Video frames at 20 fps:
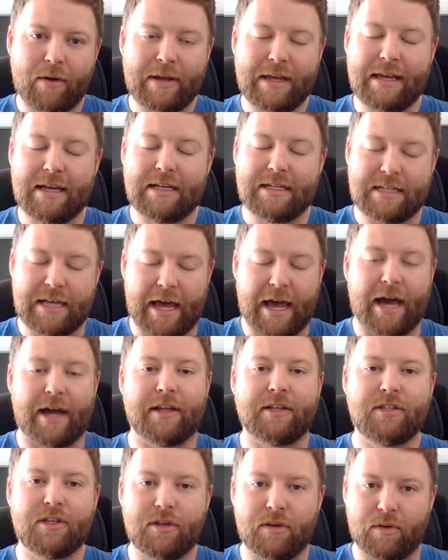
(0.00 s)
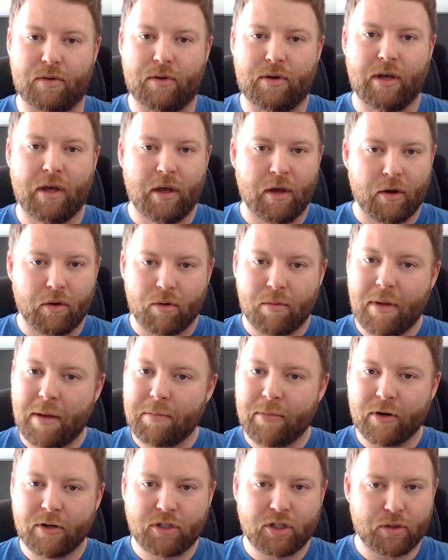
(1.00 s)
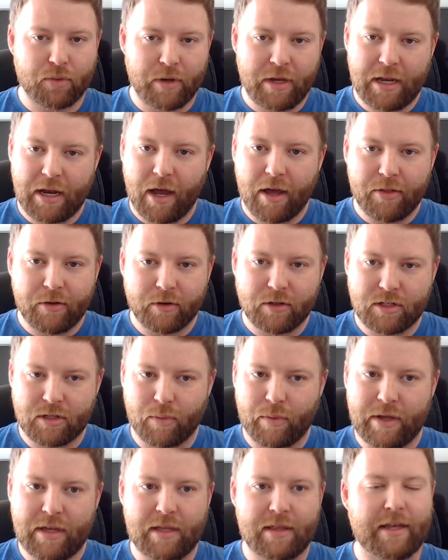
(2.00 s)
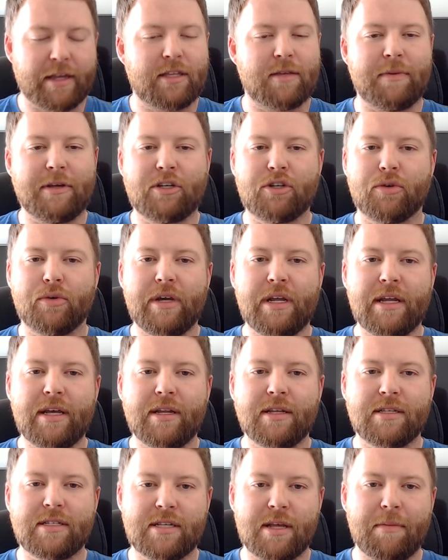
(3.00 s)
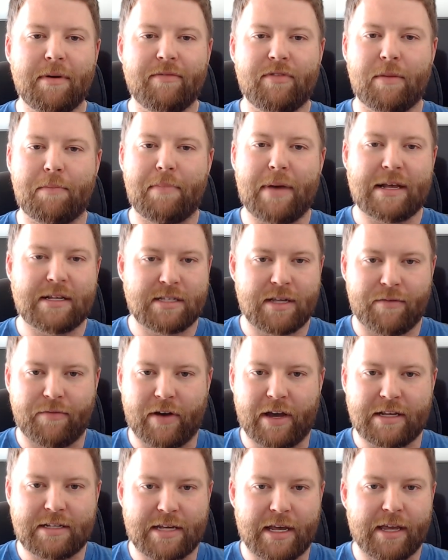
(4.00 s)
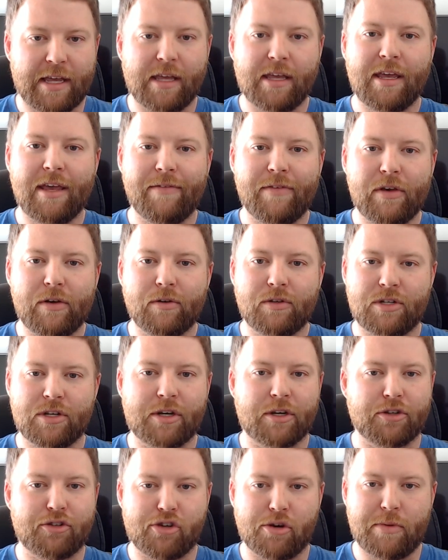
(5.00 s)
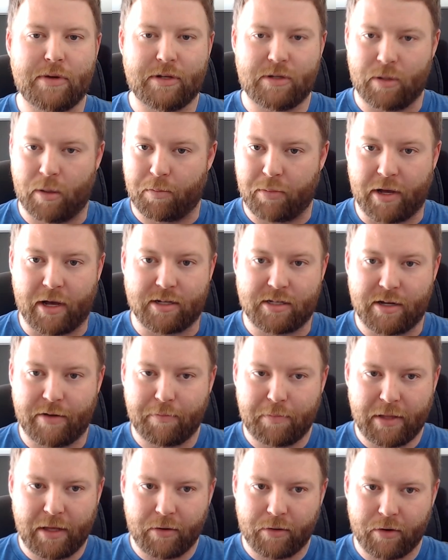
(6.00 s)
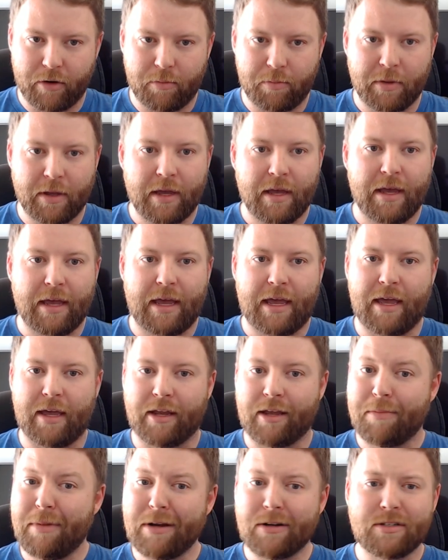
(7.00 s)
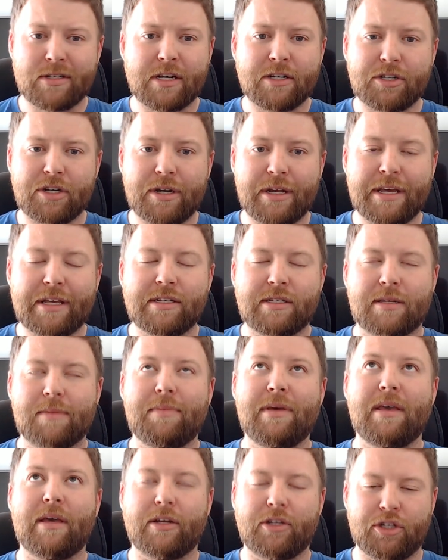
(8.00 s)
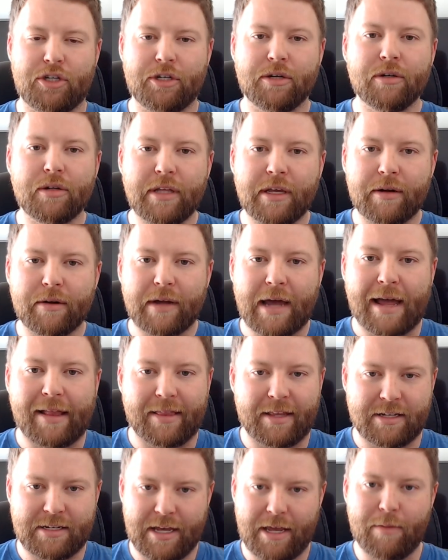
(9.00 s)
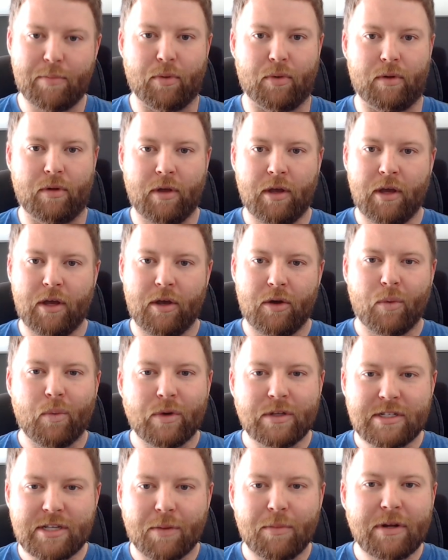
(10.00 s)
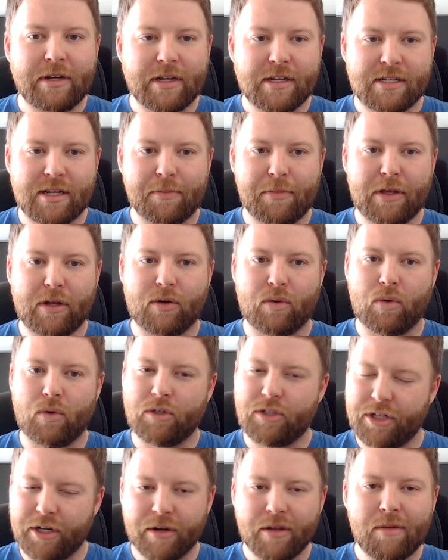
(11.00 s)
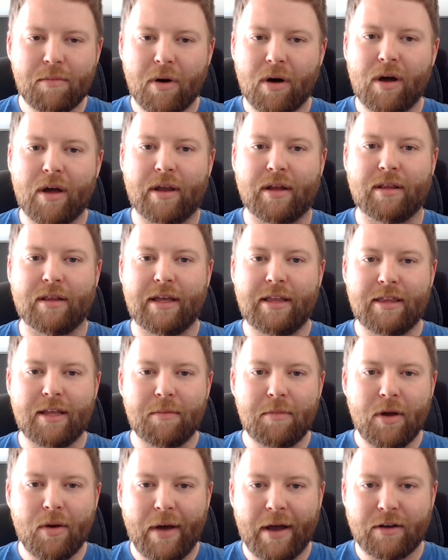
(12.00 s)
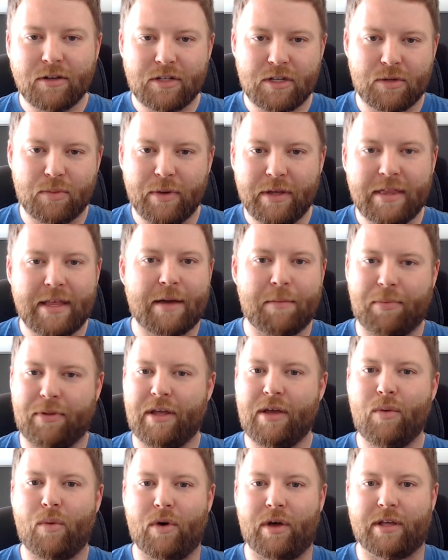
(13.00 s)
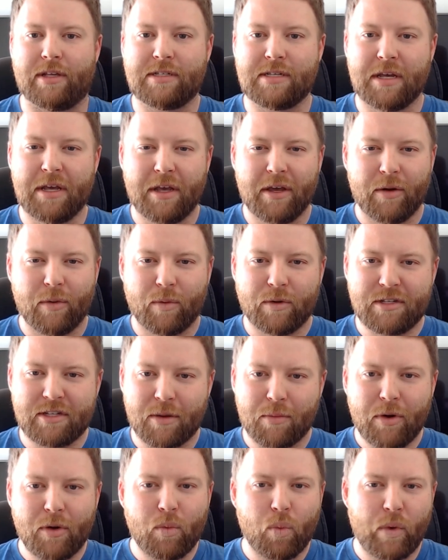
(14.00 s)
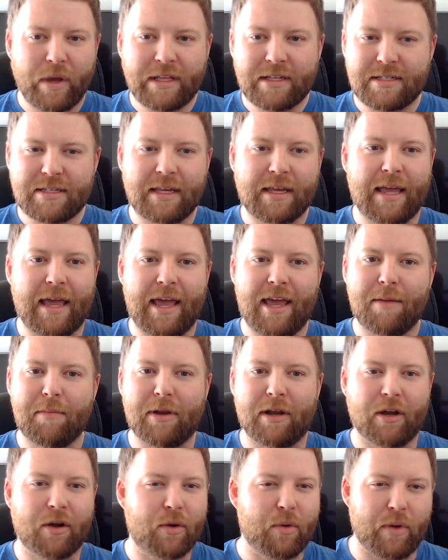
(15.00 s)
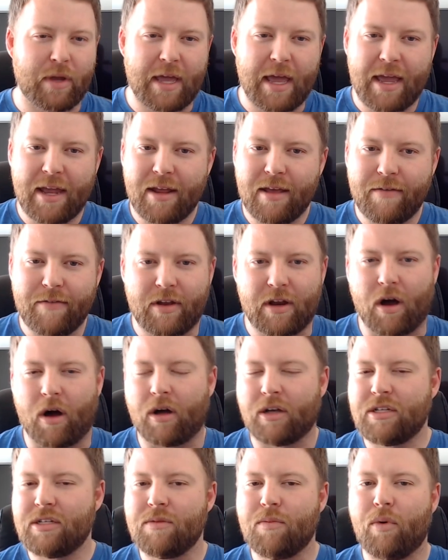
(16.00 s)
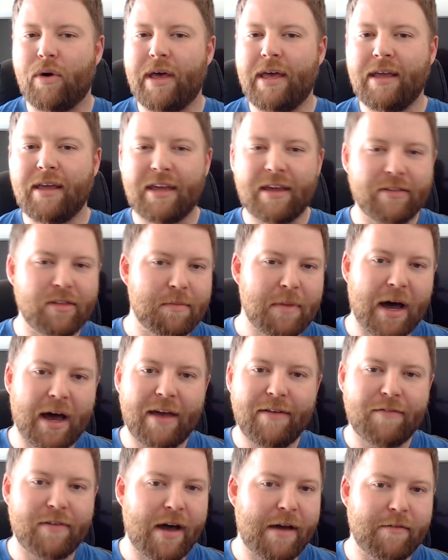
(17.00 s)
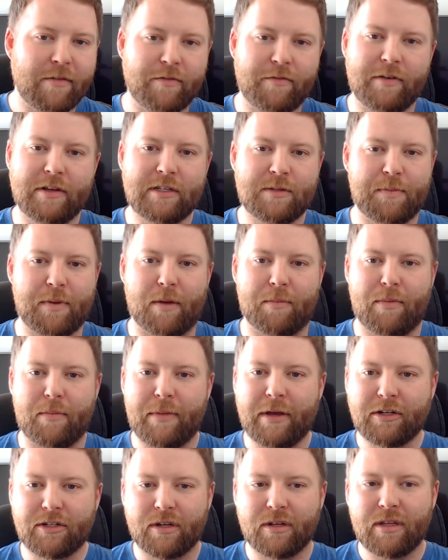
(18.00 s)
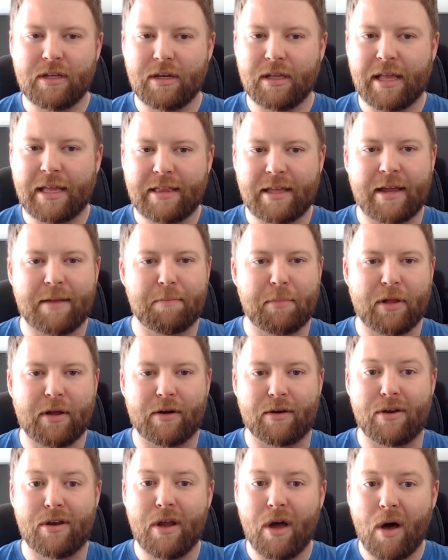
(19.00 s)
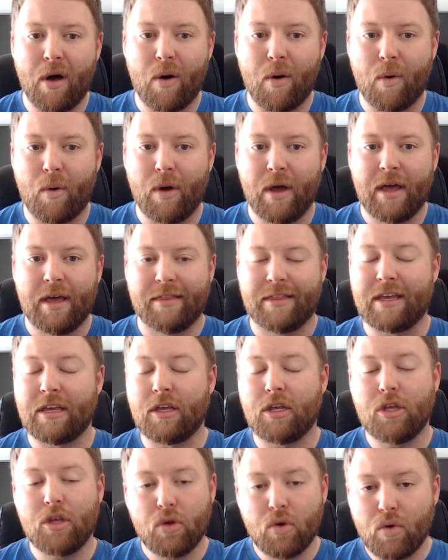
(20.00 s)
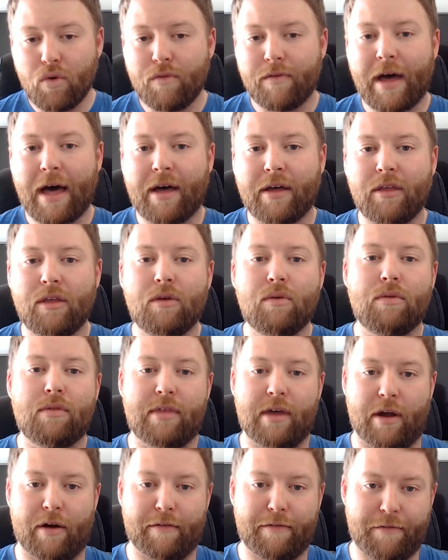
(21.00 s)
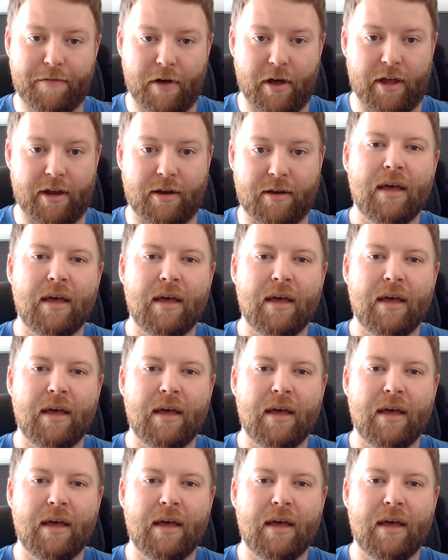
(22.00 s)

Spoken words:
is attitude. Remember, treat others the way you'd like to be treated. Some of the best advice I can give you to contribute to a positive playgroup and commander session is to be a cheerleader at the table. When someone does something cool, cheer them on. Let them know how sweet that play was. When someone wins the game in a creative and awesome way, give them a high five or fist bump and make sure that you let that player know that you value their fun.